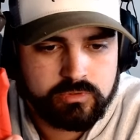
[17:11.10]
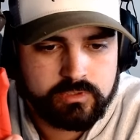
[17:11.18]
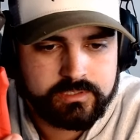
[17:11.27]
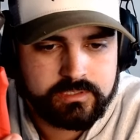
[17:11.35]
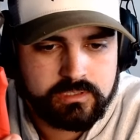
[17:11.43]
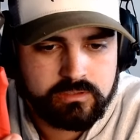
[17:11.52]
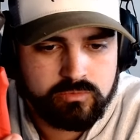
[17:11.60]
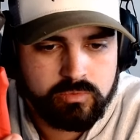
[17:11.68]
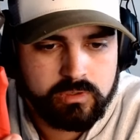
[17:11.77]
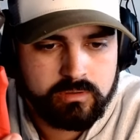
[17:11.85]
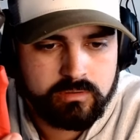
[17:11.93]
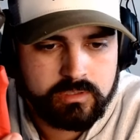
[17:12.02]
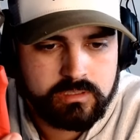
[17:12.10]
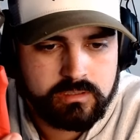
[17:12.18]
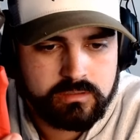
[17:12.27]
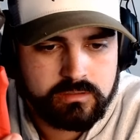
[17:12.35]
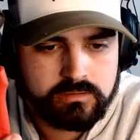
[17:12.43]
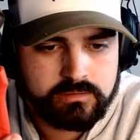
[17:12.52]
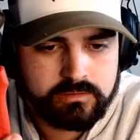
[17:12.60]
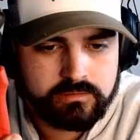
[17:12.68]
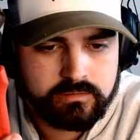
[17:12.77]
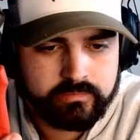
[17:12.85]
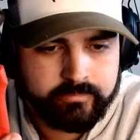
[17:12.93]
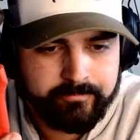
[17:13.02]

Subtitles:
let's see, what are these?